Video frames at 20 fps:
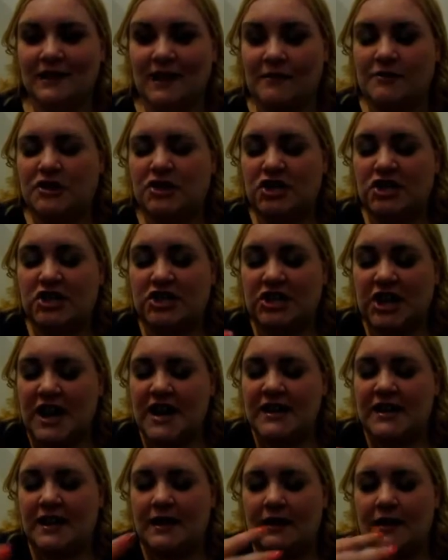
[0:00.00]
I was
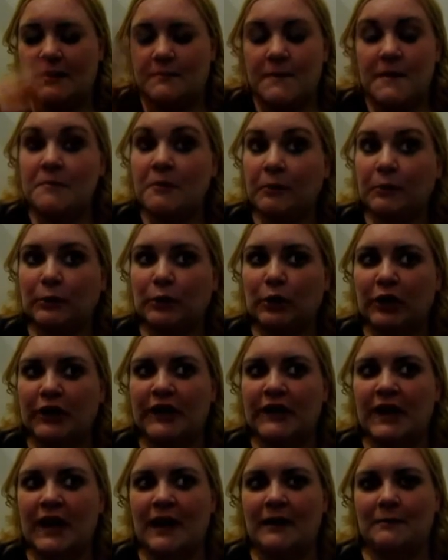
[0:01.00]
shaking and people were
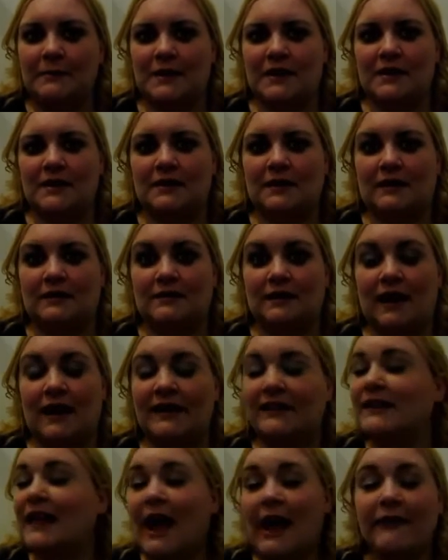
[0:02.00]
looking at me, and I
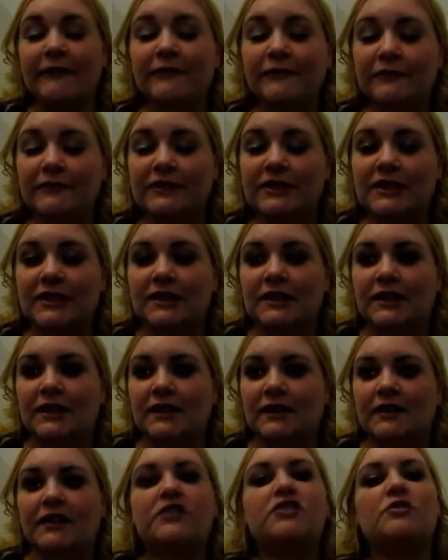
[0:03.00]
left
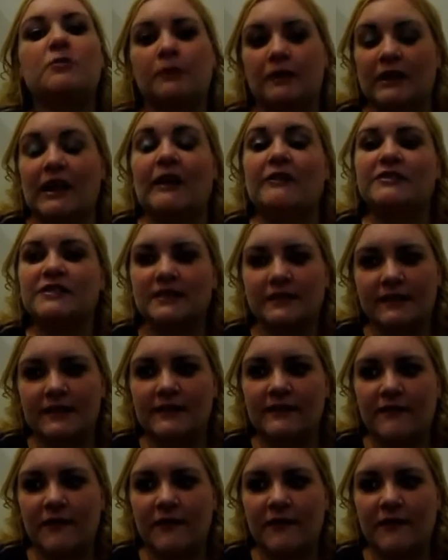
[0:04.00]
because you were allowed to leave.